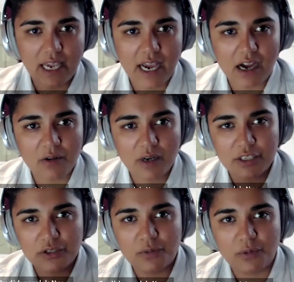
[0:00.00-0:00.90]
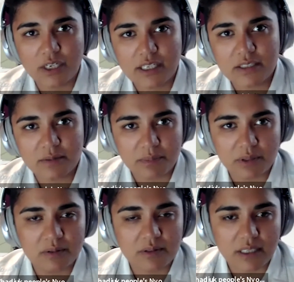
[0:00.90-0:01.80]
how are you working to
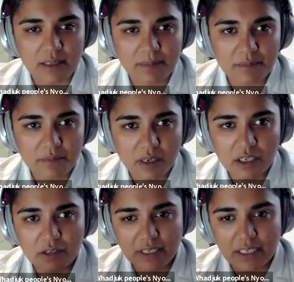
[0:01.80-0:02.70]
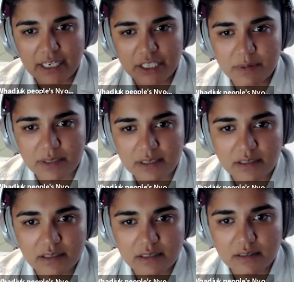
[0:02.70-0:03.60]
build a Green
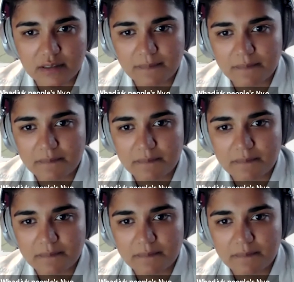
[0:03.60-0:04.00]
HPC center?